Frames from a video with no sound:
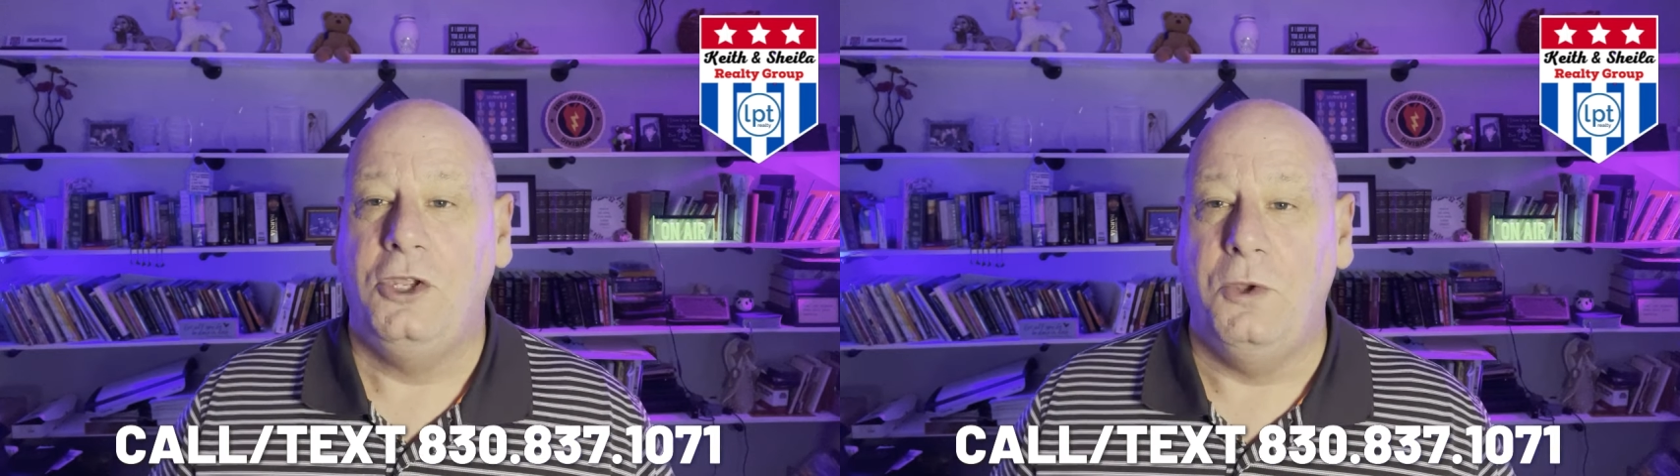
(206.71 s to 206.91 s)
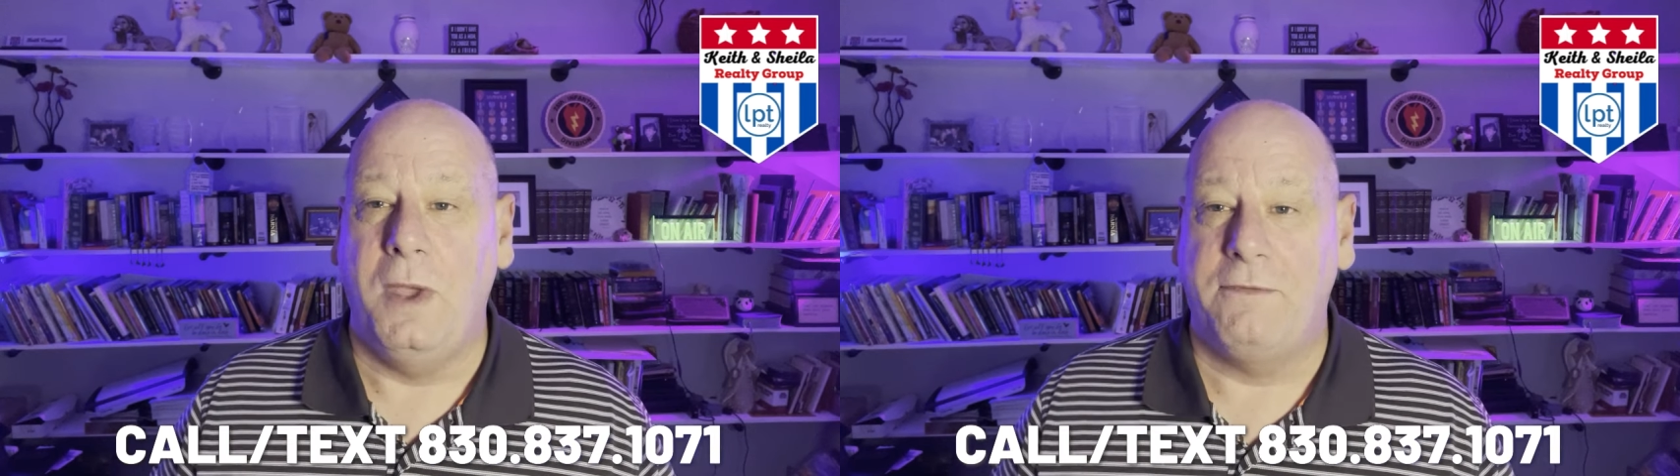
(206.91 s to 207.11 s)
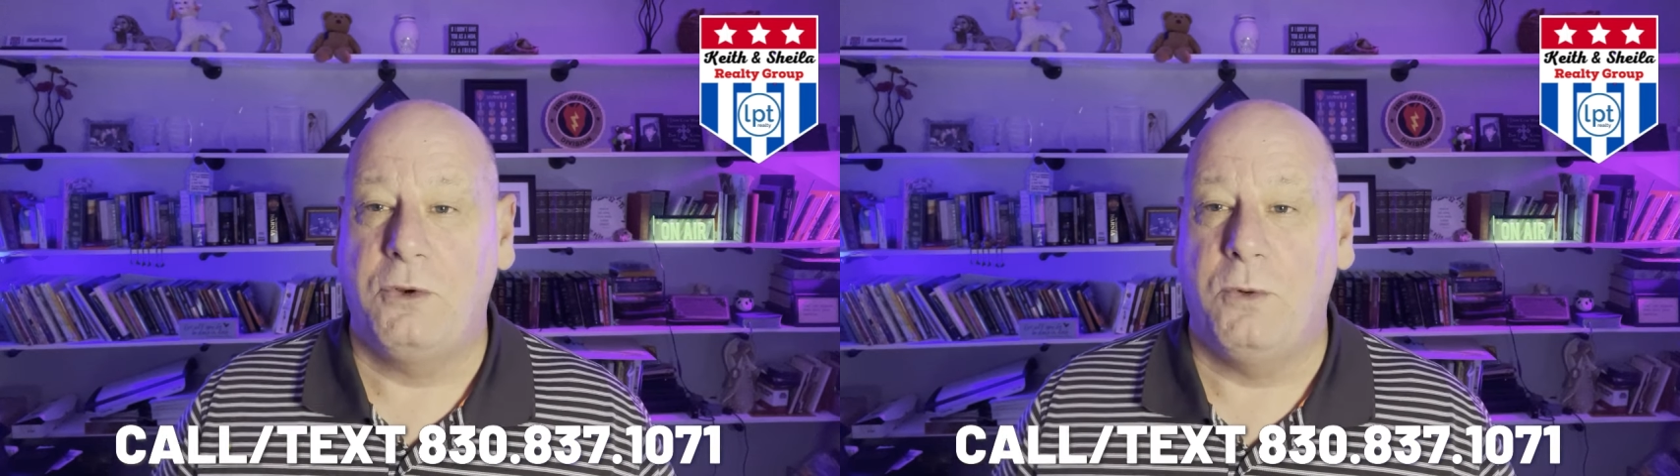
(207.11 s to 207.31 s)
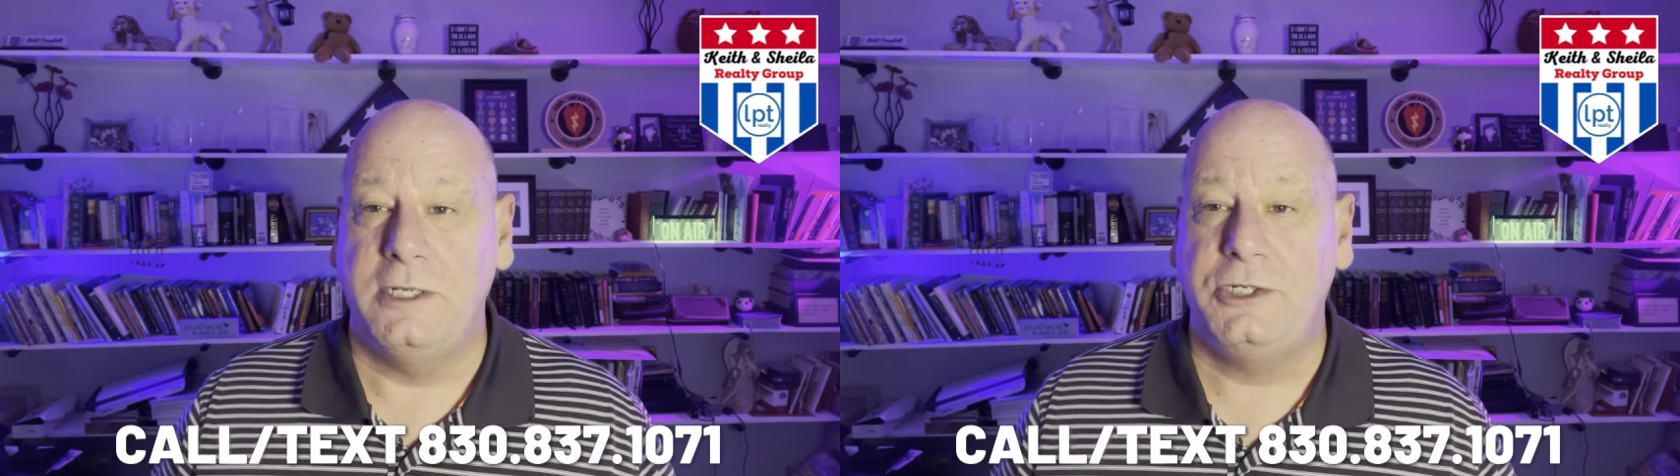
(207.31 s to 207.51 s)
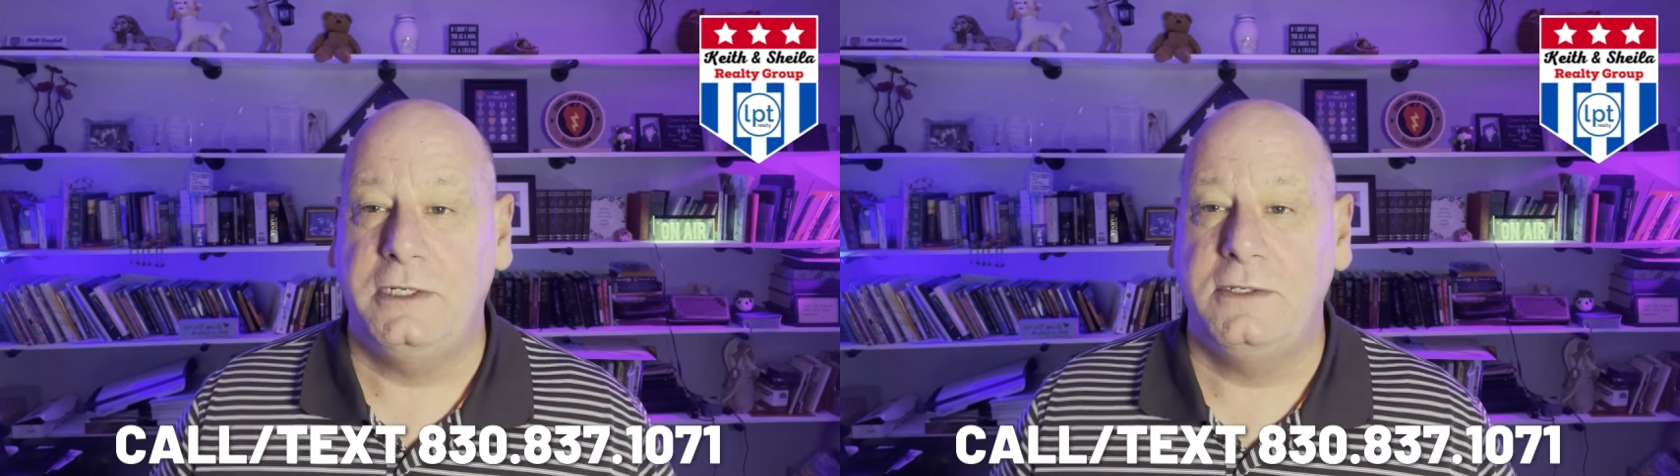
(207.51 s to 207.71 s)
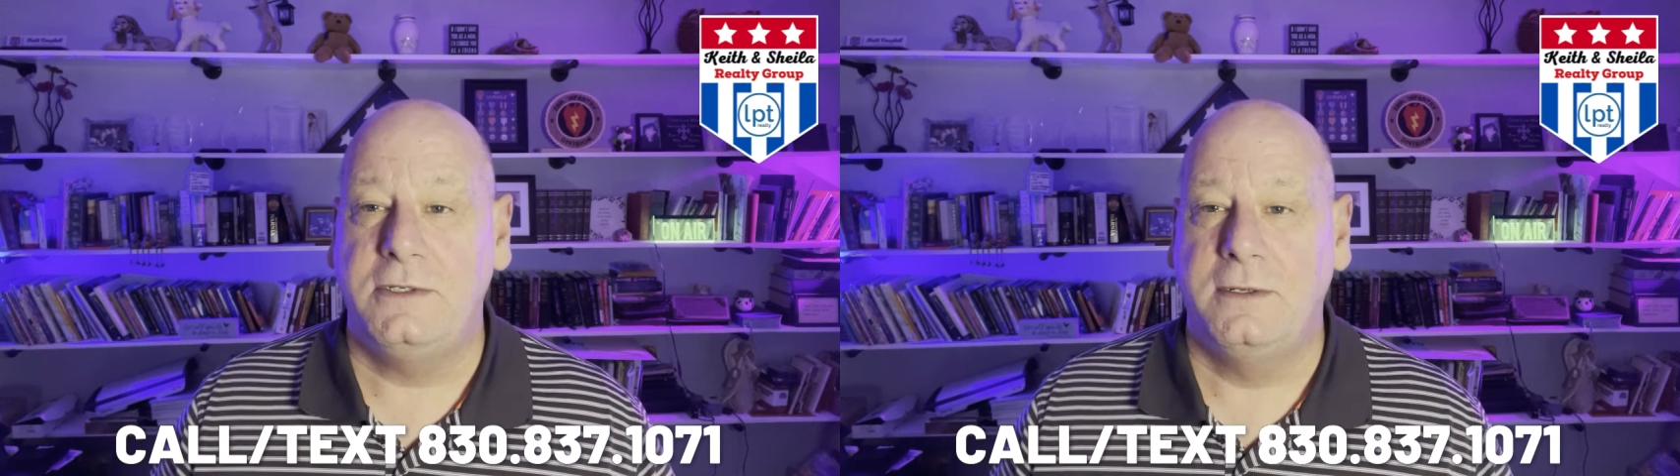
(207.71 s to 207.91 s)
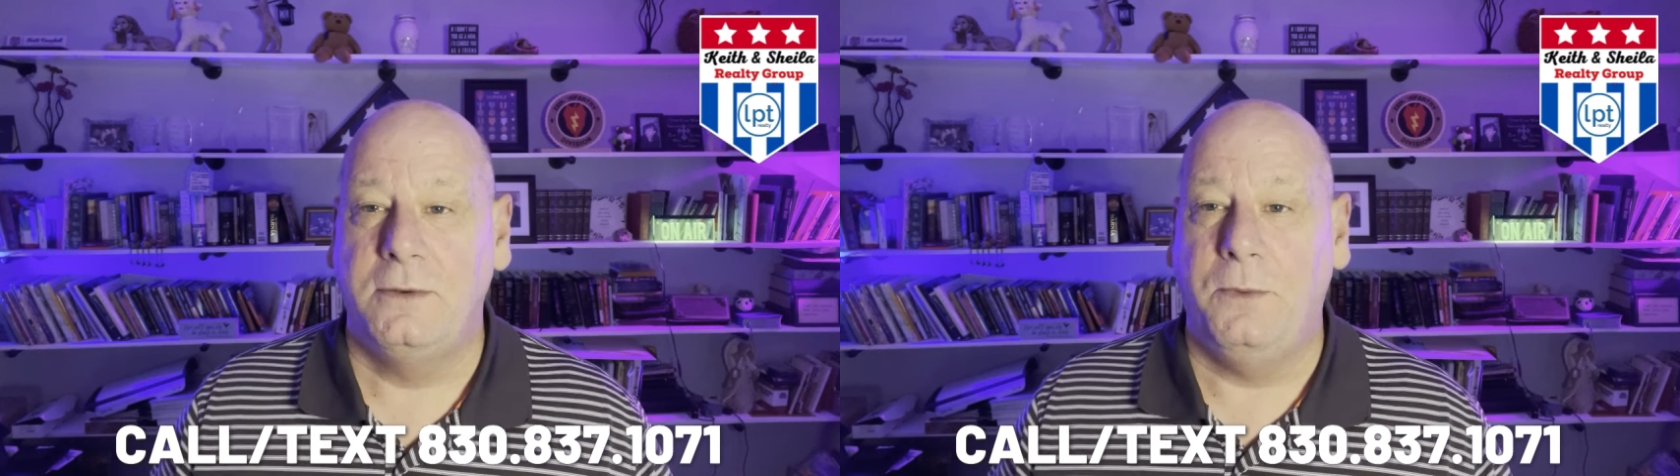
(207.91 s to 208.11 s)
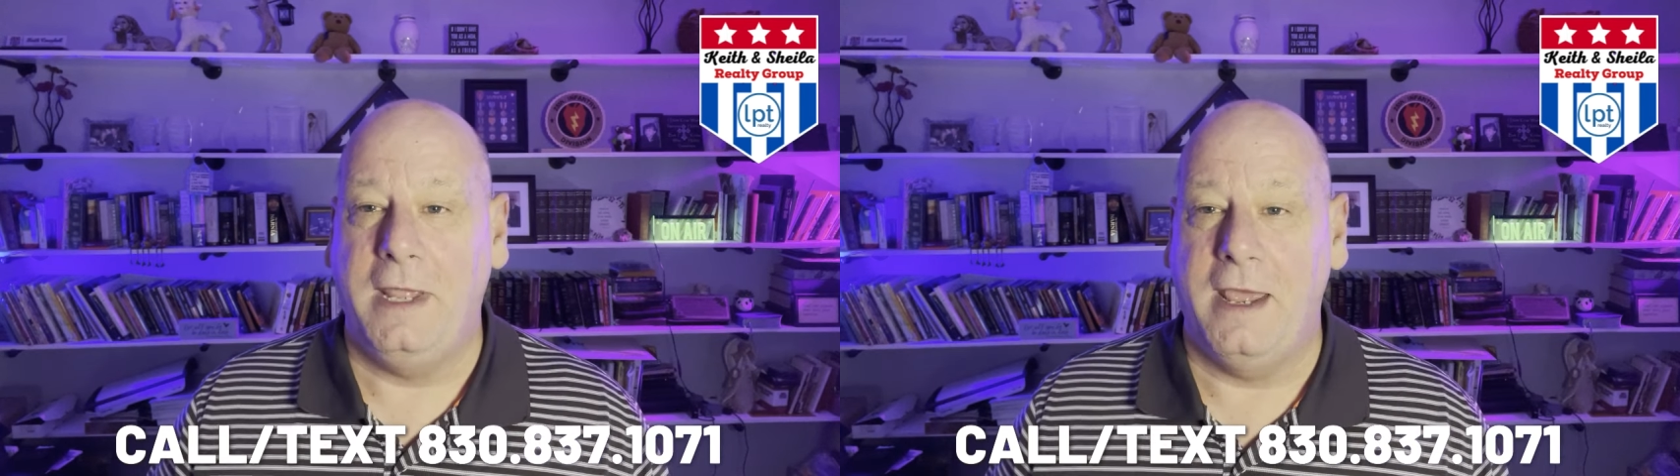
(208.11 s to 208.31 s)
You have questions?
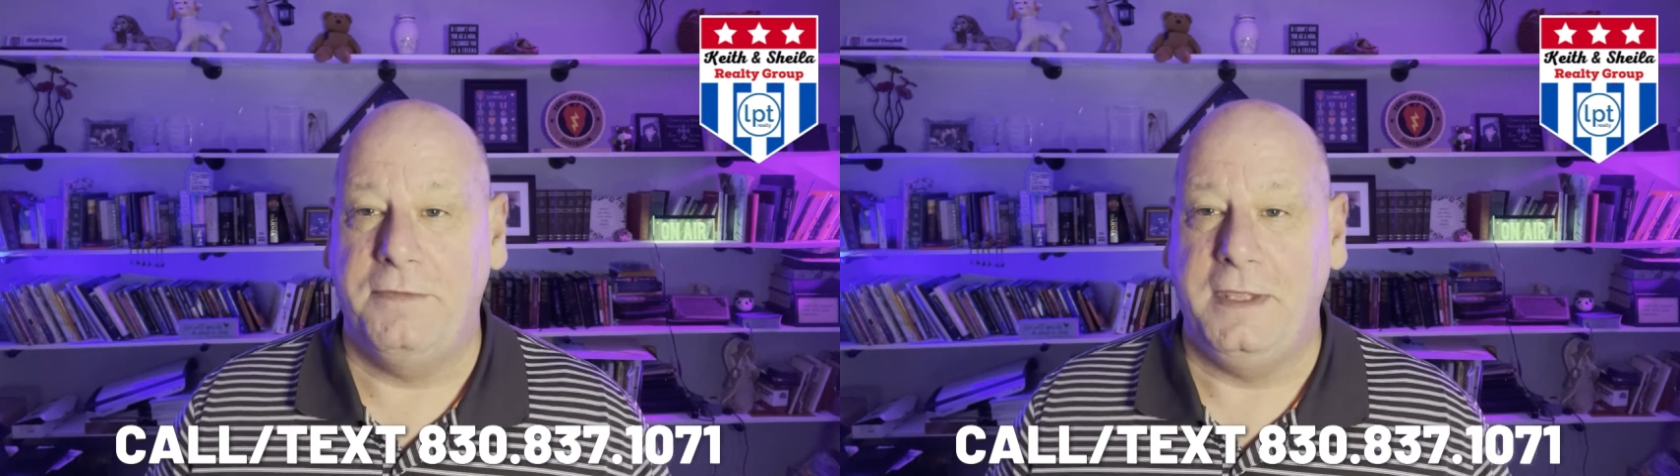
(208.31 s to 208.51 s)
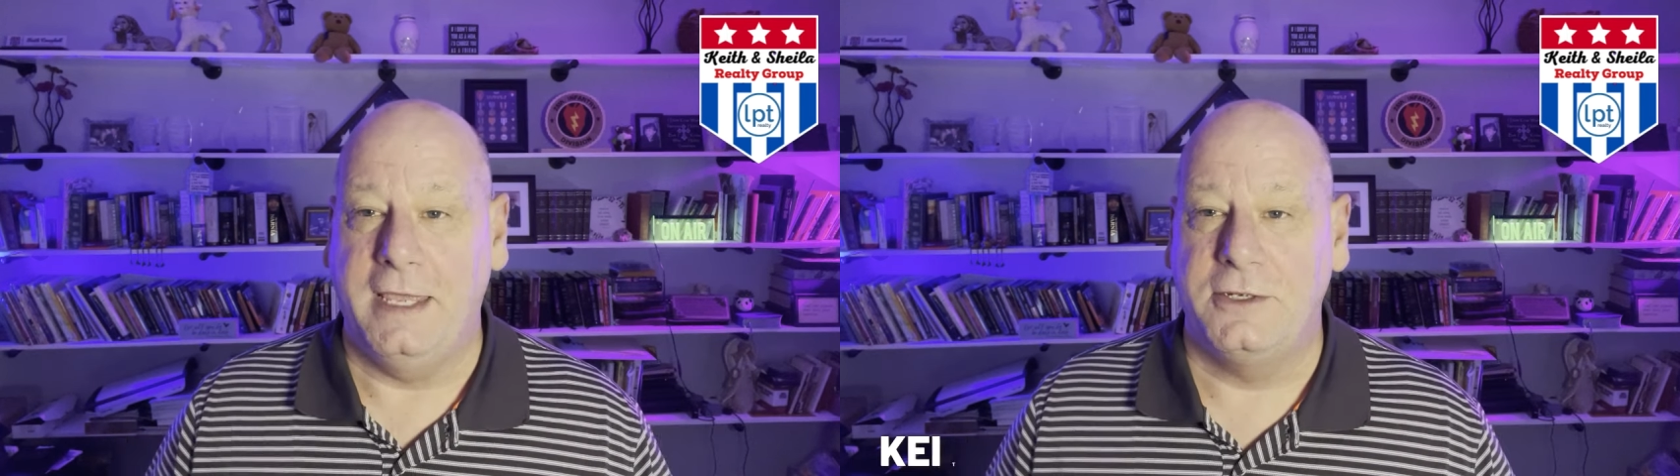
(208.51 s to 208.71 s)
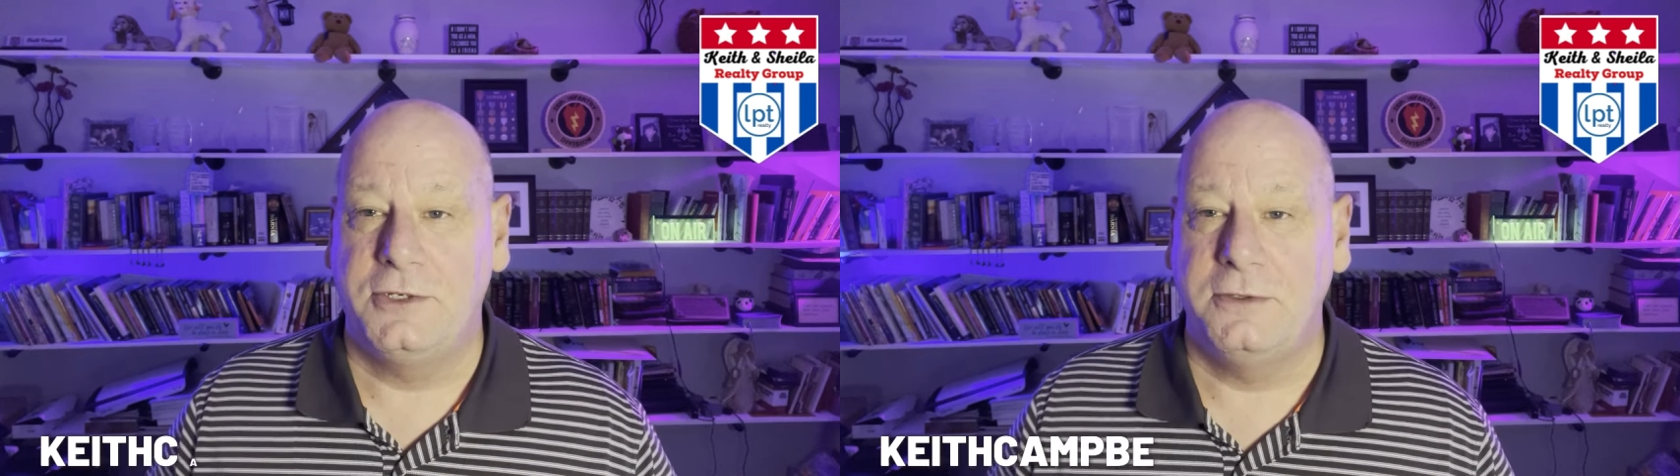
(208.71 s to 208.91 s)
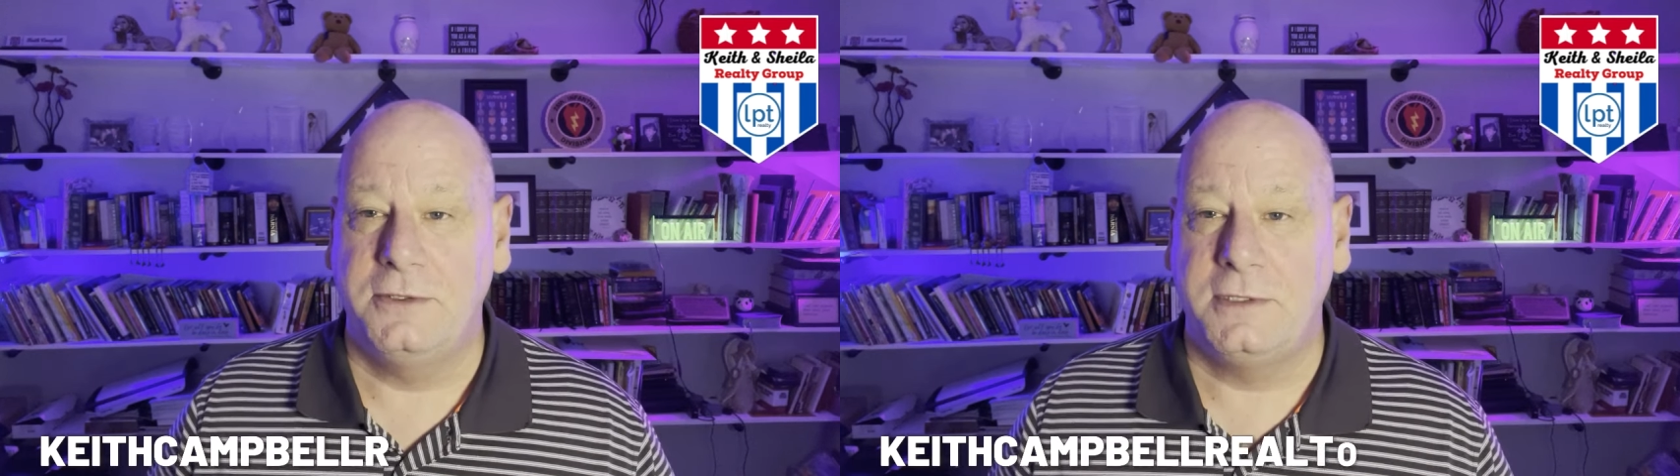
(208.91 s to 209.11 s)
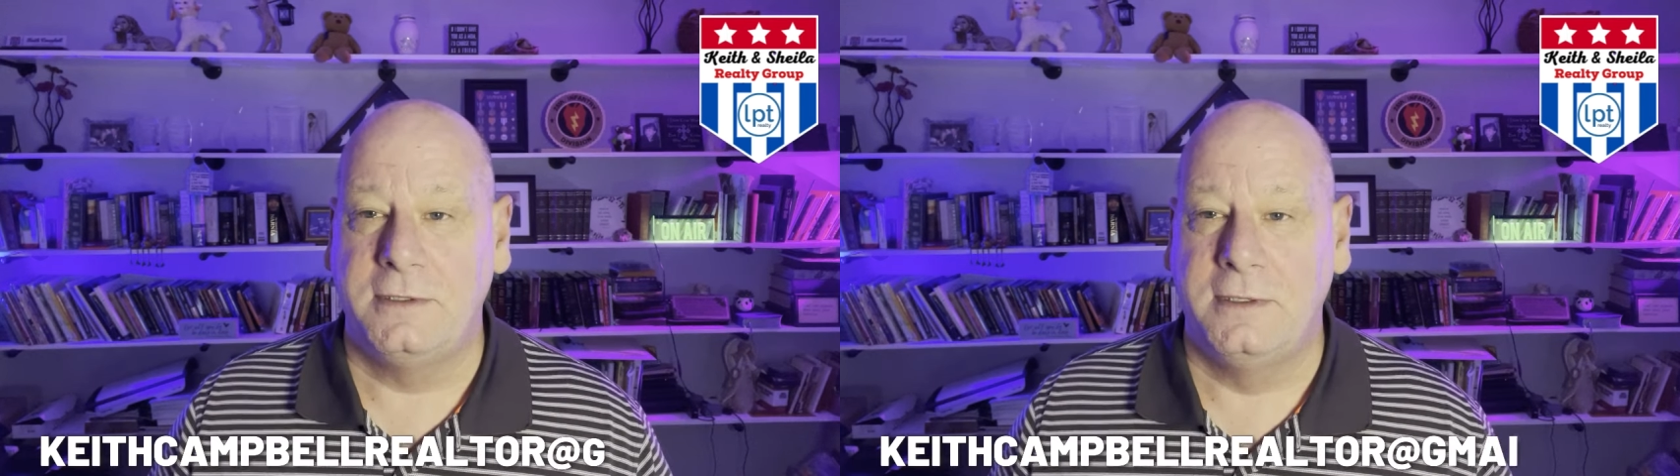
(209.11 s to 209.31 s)
We have the answers.